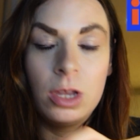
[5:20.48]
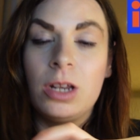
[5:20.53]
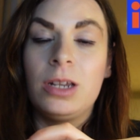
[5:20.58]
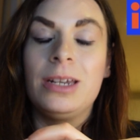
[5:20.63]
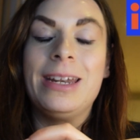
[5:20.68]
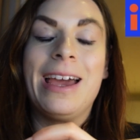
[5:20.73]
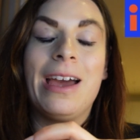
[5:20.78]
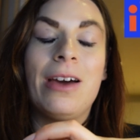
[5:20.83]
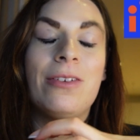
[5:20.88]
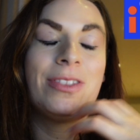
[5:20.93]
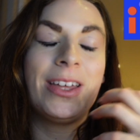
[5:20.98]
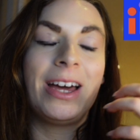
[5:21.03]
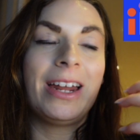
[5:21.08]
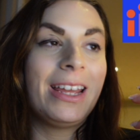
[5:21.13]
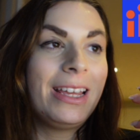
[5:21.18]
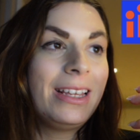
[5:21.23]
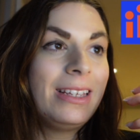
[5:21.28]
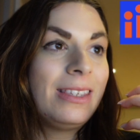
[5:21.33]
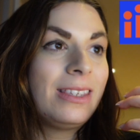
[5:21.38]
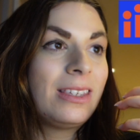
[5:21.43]
Now, that
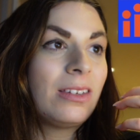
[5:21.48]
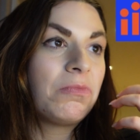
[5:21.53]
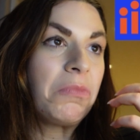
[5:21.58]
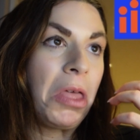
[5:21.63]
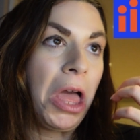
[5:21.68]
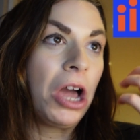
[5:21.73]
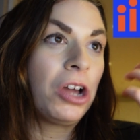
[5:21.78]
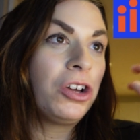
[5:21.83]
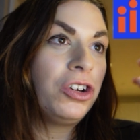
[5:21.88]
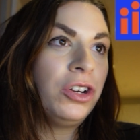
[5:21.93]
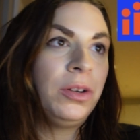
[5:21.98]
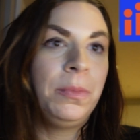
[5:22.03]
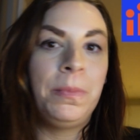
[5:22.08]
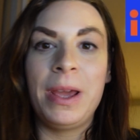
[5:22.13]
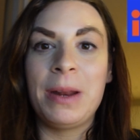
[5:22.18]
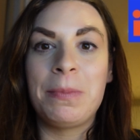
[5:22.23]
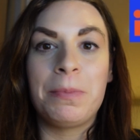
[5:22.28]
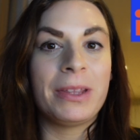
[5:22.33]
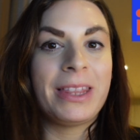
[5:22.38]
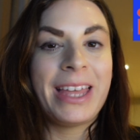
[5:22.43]
is a good
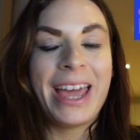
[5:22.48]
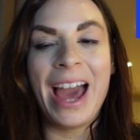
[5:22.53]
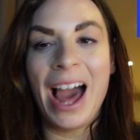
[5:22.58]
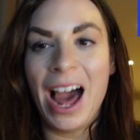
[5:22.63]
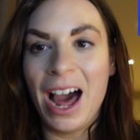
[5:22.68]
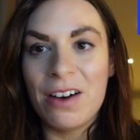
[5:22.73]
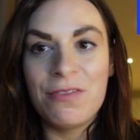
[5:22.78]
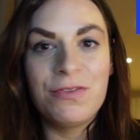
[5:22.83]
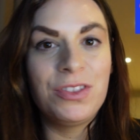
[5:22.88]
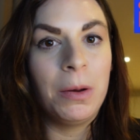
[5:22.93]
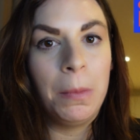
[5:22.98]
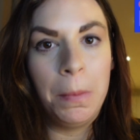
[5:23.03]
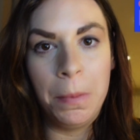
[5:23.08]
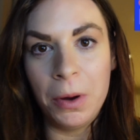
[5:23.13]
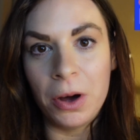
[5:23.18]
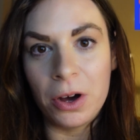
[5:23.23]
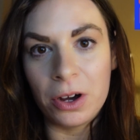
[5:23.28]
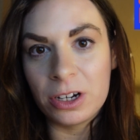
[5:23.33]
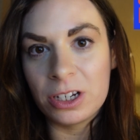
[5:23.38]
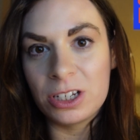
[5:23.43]
bit, but they have the
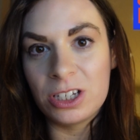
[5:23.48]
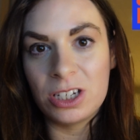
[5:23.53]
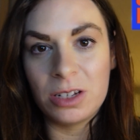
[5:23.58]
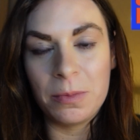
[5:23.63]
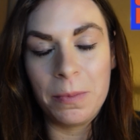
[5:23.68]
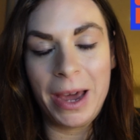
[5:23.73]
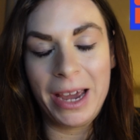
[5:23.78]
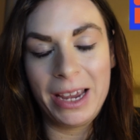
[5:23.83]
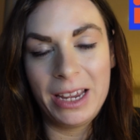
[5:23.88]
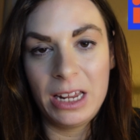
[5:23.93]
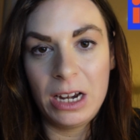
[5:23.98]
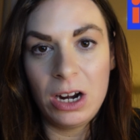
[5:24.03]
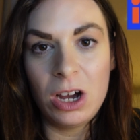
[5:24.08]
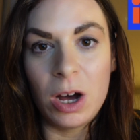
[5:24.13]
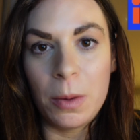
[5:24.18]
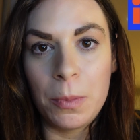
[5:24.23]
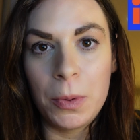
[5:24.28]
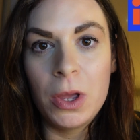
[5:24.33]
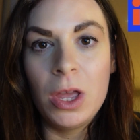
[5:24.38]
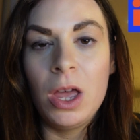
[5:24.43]
book to back it
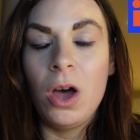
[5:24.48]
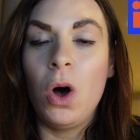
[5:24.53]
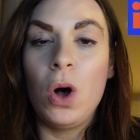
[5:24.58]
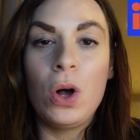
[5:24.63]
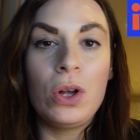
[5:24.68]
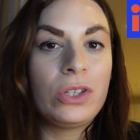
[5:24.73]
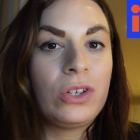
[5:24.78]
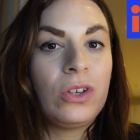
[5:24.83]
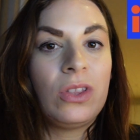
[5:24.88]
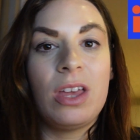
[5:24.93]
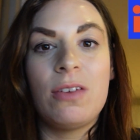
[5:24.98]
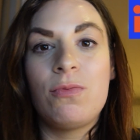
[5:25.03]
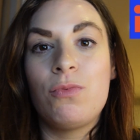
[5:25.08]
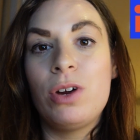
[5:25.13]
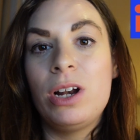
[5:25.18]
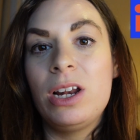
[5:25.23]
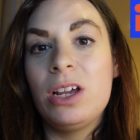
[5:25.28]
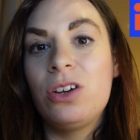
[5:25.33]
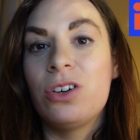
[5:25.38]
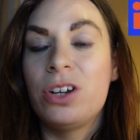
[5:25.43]
up. Also, they have
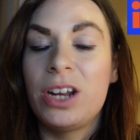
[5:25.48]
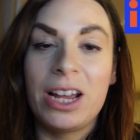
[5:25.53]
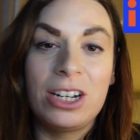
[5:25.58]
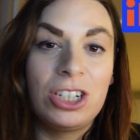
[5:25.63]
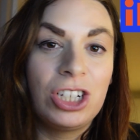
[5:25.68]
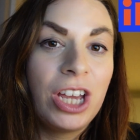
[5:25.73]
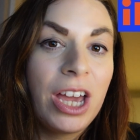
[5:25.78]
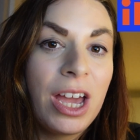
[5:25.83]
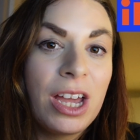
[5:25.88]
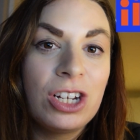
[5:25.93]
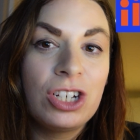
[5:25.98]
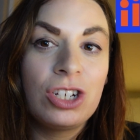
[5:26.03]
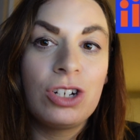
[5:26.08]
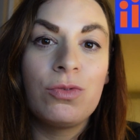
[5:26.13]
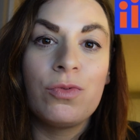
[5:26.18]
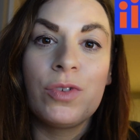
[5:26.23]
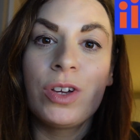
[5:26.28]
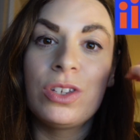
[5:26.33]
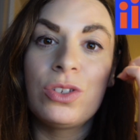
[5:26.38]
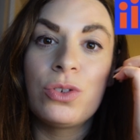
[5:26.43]
really good educational
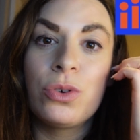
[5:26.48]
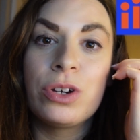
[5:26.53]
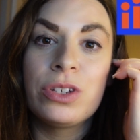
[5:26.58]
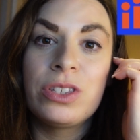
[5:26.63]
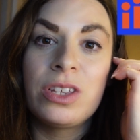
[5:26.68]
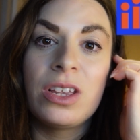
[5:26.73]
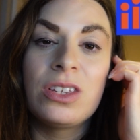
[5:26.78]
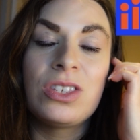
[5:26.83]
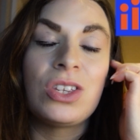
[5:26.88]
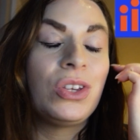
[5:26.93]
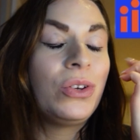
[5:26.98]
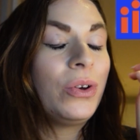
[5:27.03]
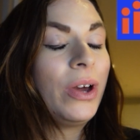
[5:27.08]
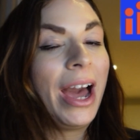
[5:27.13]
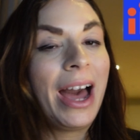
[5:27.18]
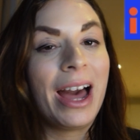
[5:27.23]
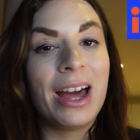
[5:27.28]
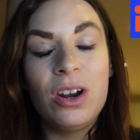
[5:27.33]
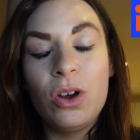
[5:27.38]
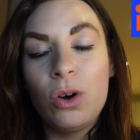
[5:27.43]
resources. You
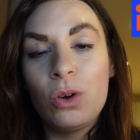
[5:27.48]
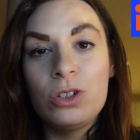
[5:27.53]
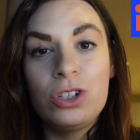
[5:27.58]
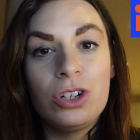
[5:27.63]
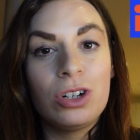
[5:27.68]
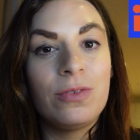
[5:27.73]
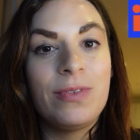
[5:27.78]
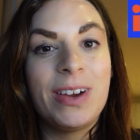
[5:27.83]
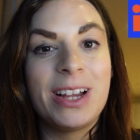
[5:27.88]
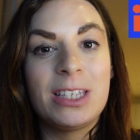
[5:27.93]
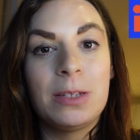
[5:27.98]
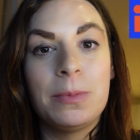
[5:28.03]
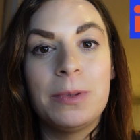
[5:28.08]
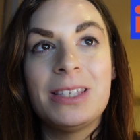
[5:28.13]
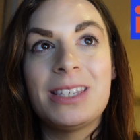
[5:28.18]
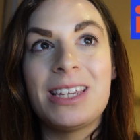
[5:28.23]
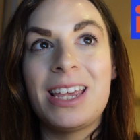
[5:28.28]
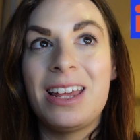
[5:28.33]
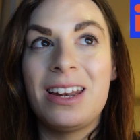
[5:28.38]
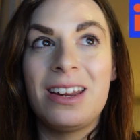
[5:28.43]
can hold your
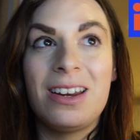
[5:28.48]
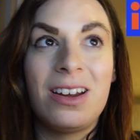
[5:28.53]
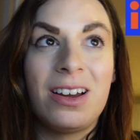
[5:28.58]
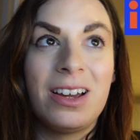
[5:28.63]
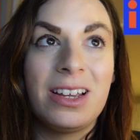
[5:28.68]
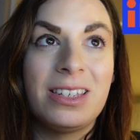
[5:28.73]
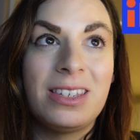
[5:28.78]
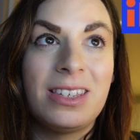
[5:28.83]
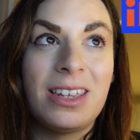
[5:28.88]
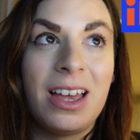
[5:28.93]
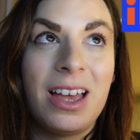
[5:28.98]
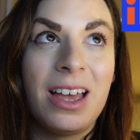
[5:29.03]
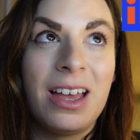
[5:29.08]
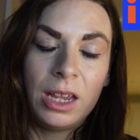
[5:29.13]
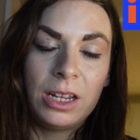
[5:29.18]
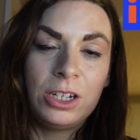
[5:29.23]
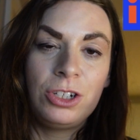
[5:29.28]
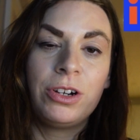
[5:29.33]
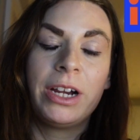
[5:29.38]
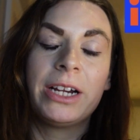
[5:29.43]
investments in an ISA.
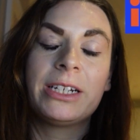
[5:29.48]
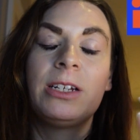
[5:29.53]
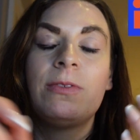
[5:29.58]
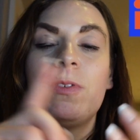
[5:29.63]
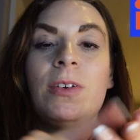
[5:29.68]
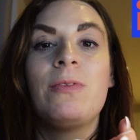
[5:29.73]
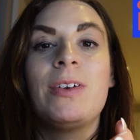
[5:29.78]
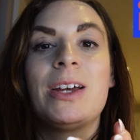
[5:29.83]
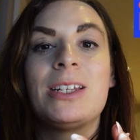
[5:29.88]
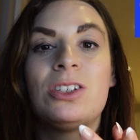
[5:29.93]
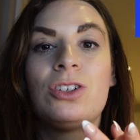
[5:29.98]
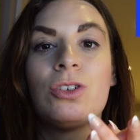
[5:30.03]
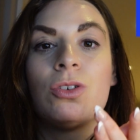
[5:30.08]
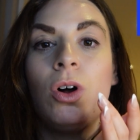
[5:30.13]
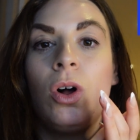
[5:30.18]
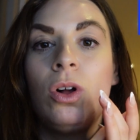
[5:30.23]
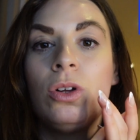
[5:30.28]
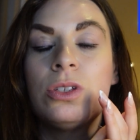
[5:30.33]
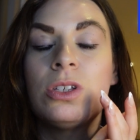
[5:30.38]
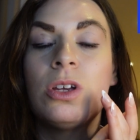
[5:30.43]
Interactive Investor
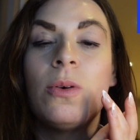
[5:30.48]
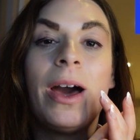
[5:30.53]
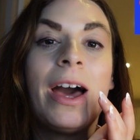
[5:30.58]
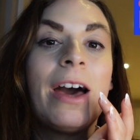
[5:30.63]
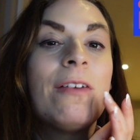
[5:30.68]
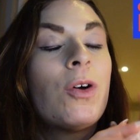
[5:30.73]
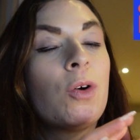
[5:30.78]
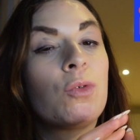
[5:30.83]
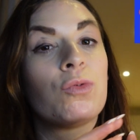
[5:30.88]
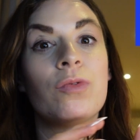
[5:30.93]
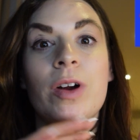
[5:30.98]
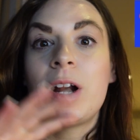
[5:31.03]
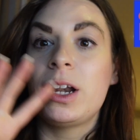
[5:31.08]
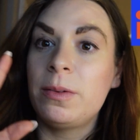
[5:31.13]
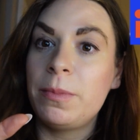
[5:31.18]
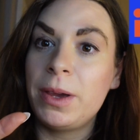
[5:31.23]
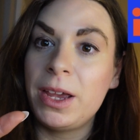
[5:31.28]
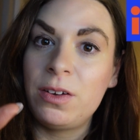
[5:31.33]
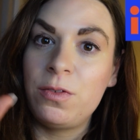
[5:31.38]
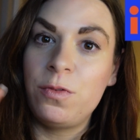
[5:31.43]
also have
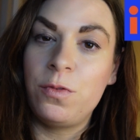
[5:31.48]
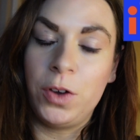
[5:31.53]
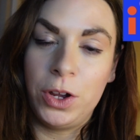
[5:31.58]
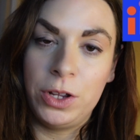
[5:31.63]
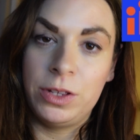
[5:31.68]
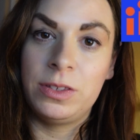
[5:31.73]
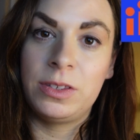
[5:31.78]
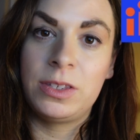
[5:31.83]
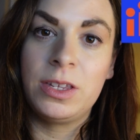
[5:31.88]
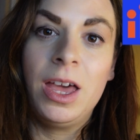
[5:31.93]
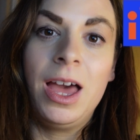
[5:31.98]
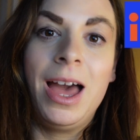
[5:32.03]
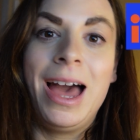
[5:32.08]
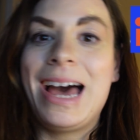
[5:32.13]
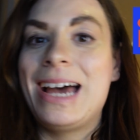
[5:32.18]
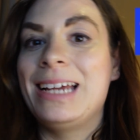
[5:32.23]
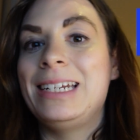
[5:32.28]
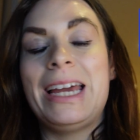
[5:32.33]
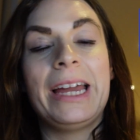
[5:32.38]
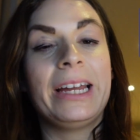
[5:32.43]
ready-made funds
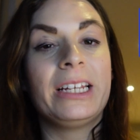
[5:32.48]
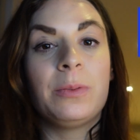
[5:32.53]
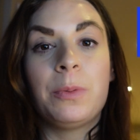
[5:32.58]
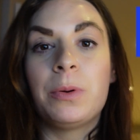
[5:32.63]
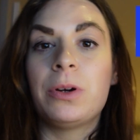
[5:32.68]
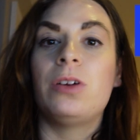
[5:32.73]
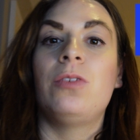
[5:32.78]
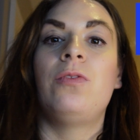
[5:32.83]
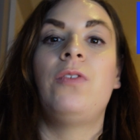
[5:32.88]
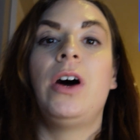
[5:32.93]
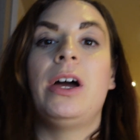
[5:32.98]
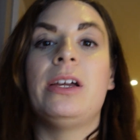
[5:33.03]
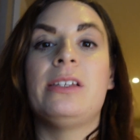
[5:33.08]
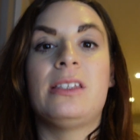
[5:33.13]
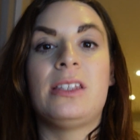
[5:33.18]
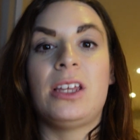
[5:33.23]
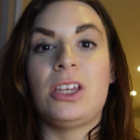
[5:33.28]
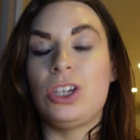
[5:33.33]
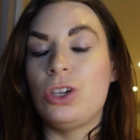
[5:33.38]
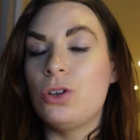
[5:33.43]
and expert
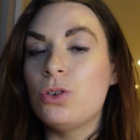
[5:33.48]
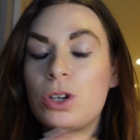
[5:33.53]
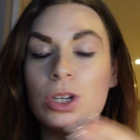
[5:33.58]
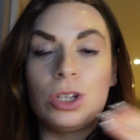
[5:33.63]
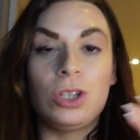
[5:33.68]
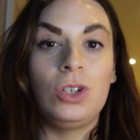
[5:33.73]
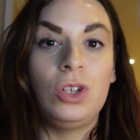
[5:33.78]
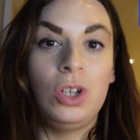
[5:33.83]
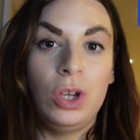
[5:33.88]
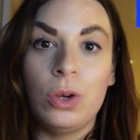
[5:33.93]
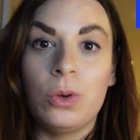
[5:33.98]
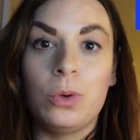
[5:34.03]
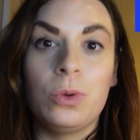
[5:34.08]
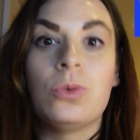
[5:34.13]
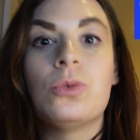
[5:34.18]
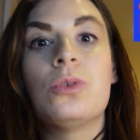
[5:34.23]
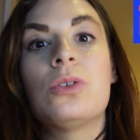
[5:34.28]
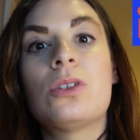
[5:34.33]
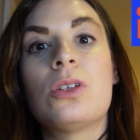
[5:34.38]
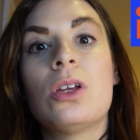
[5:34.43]
advice that you can
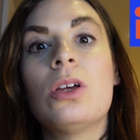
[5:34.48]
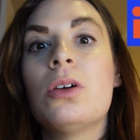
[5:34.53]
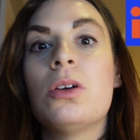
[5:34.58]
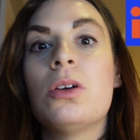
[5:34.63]
use